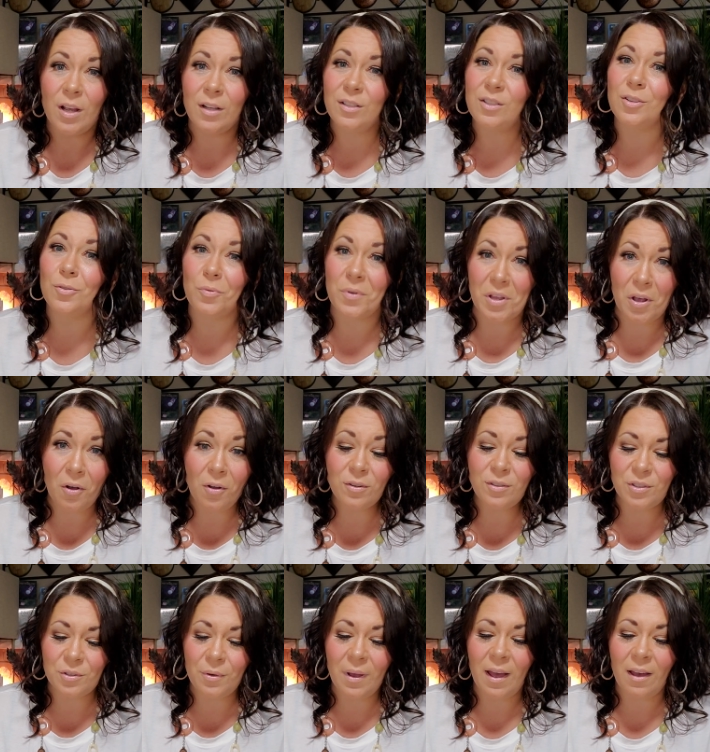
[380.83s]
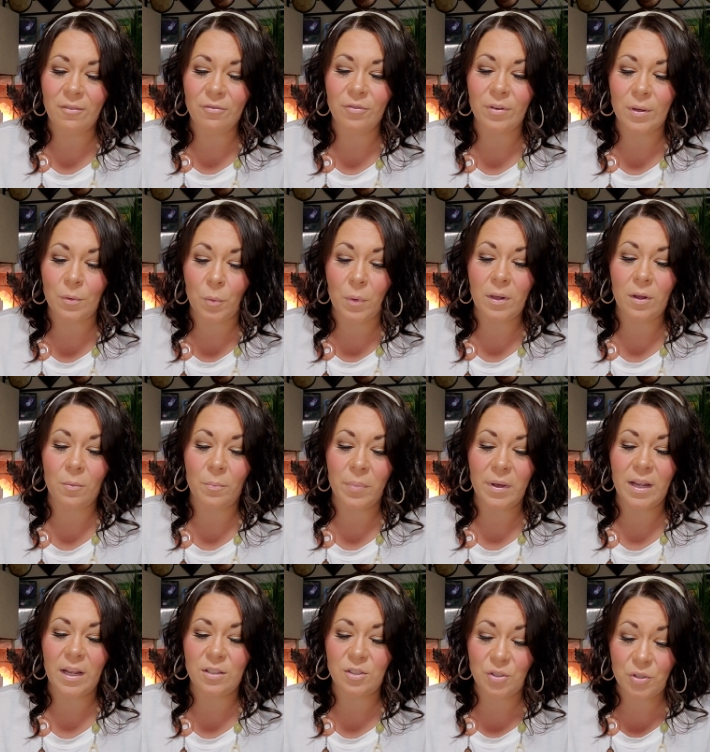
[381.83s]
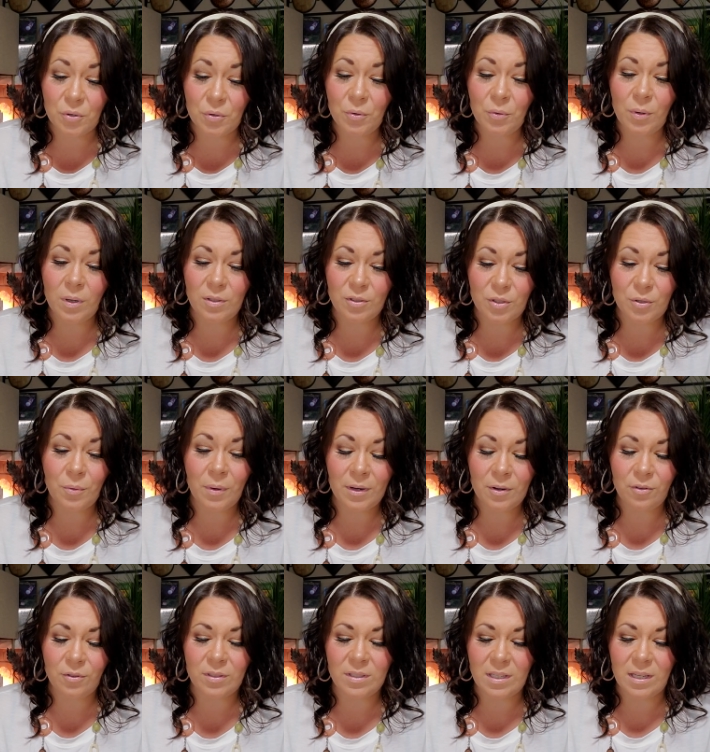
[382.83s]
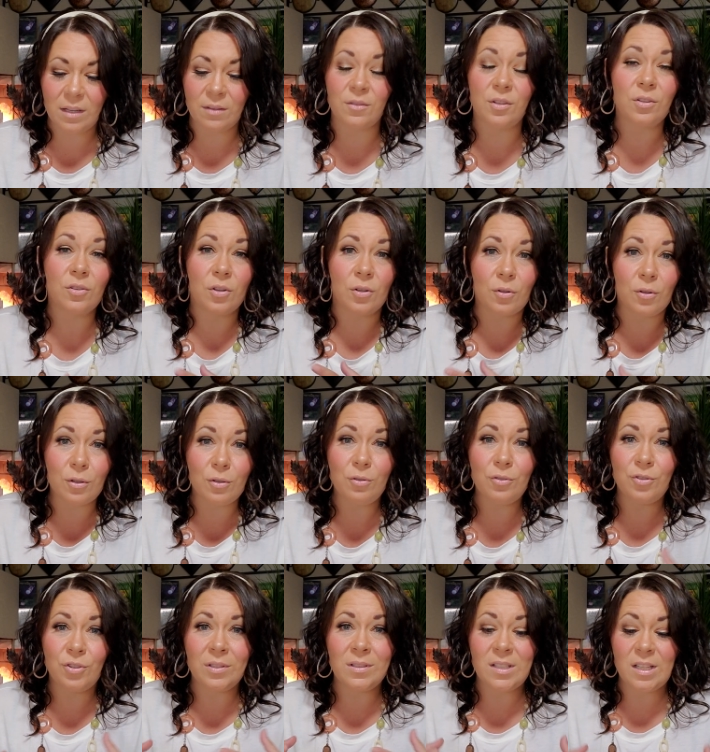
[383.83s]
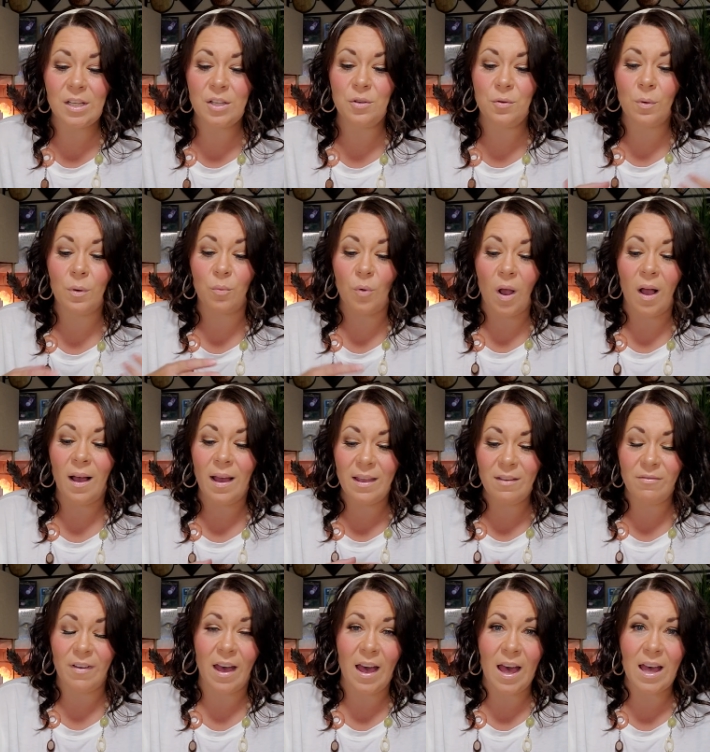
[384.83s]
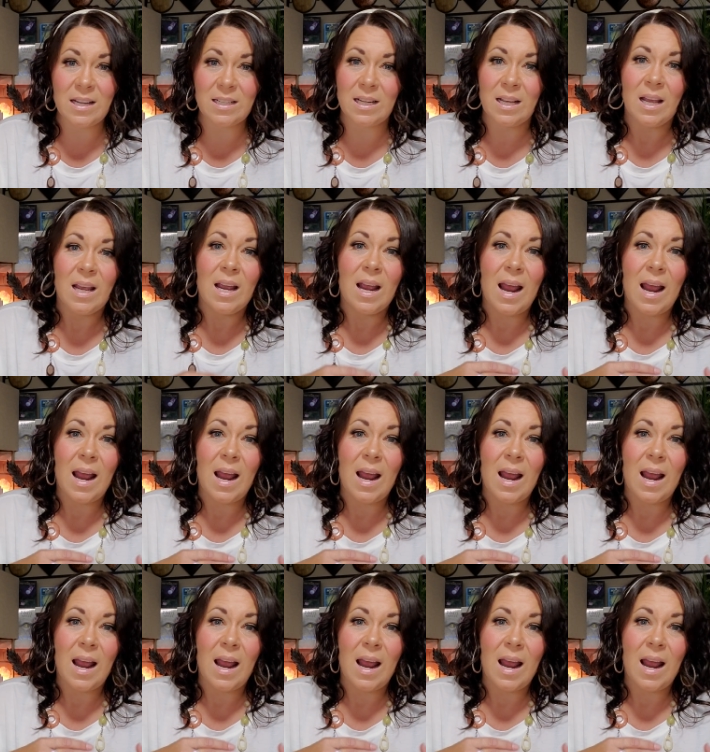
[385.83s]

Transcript: So we all do have free will, but do do understand the conclusions that you arrive at